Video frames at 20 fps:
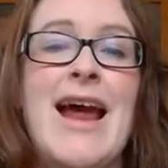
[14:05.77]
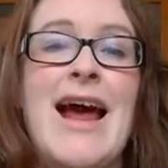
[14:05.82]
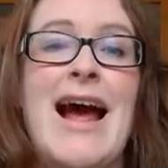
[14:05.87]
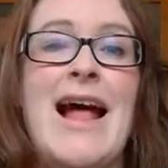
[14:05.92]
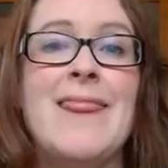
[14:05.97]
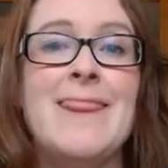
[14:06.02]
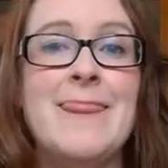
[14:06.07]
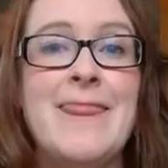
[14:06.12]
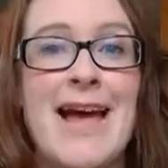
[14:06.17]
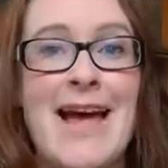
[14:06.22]

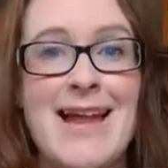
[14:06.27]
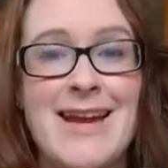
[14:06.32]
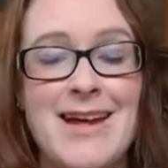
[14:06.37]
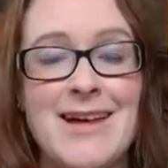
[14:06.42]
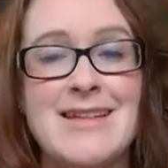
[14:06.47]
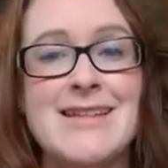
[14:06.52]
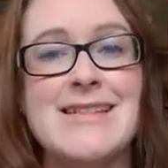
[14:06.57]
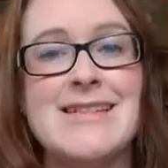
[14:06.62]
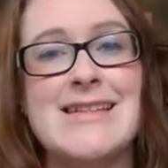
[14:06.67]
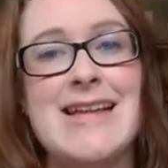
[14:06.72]
And that
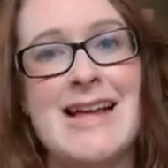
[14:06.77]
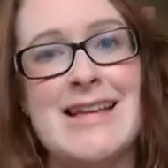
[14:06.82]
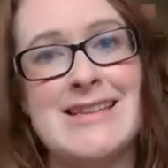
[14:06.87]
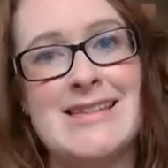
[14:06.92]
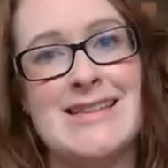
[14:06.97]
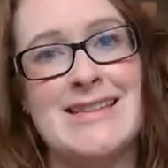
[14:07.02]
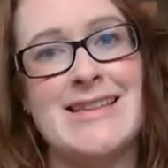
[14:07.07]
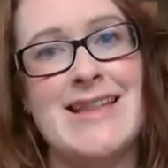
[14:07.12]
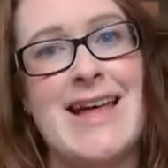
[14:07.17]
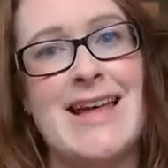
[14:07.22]

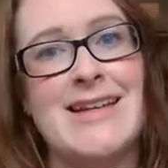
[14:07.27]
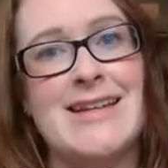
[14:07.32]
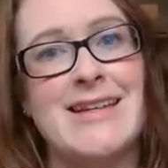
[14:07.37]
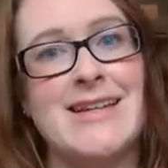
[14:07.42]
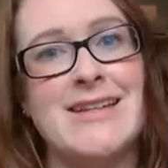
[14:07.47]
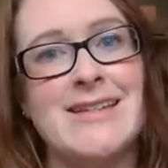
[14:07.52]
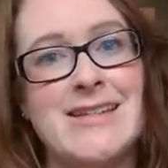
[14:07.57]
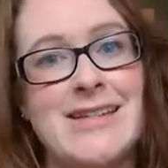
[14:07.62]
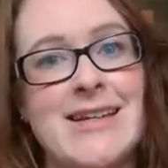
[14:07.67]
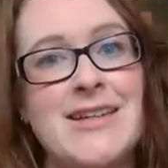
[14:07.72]
understanding then
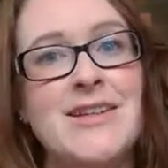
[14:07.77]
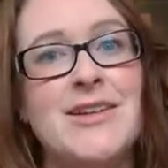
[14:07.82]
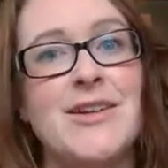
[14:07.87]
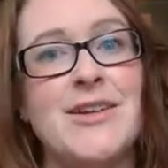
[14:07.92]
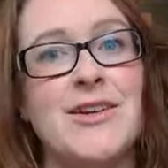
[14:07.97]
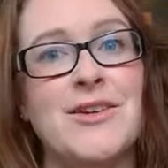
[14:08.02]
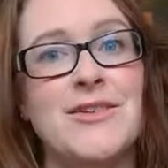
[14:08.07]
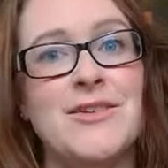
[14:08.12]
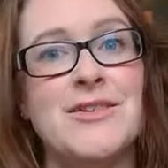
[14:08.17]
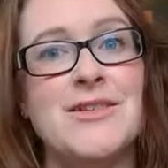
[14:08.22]

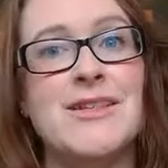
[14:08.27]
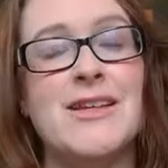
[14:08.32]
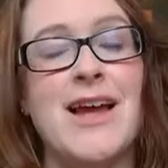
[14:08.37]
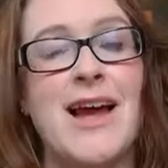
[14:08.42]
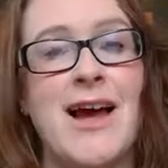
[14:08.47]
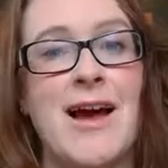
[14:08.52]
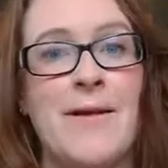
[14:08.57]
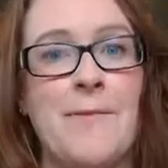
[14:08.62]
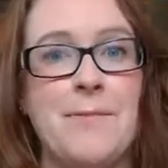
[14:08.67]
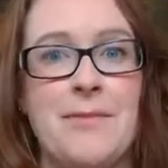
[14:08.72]
continued,
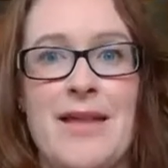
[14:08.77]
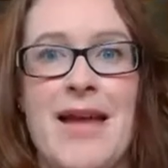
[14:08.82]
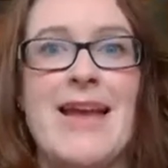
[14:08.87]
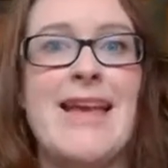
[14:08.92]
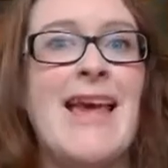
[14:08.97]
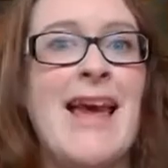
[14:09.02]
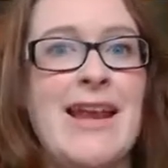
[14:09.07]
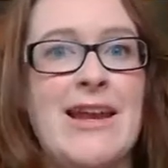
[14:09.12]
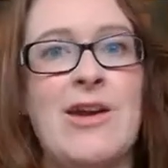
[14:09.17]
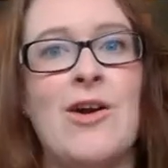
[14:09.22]

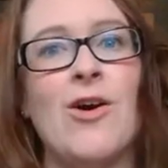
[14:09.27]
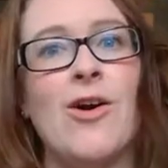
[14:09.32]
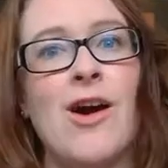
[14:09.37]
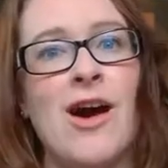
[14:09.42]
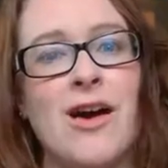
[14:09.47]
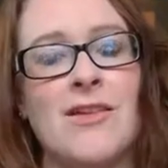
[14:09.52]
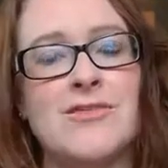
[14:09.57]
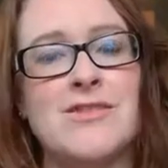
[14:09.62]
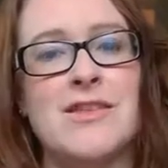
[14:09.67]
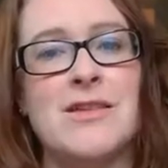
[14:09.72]
again, long
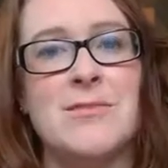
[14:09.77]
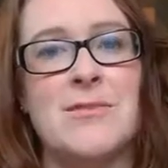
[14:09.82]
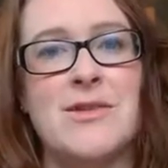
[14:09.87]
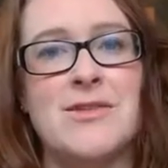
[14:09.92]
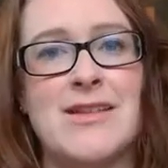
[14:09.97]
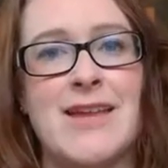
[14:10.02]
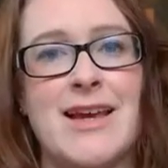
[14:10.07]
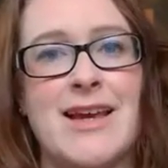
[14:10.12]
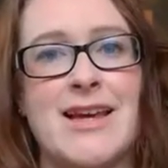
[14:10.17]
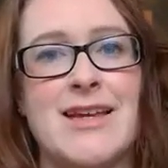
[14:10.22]
after the
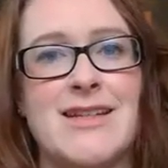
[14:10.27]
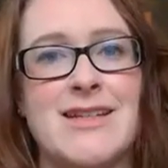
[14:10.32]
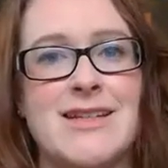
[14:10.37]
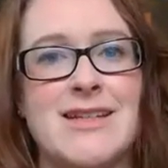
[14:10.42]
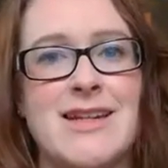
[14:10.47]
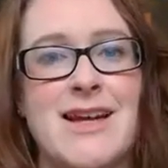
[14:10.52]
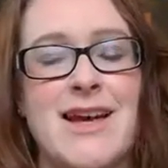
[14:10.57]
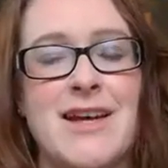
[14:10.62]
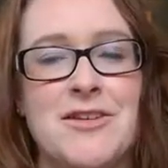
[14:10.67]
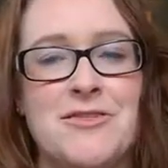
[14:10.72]
music
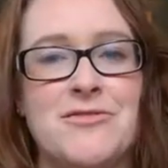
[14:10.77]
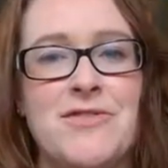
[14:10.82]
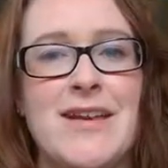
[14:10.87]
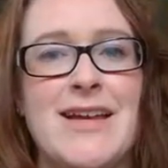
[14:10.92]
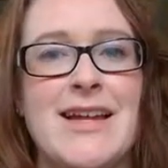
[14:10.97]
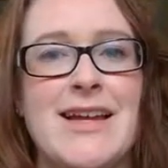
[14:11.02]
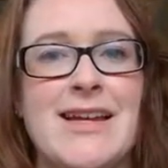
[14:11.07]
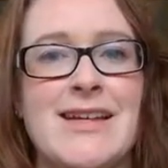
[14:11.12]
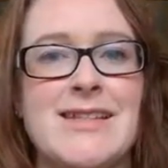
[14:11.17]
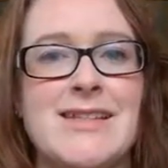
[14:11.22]
had
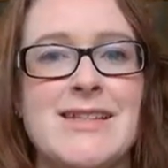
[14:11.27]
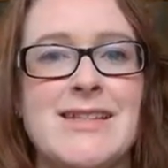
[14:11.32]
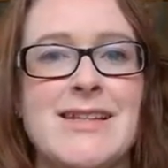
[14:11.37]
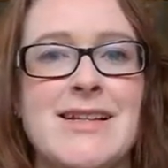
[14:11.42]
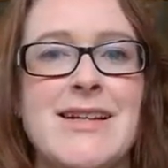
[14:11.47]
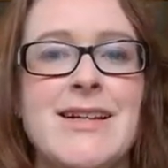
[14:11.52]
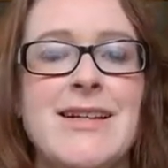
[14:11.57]
finished.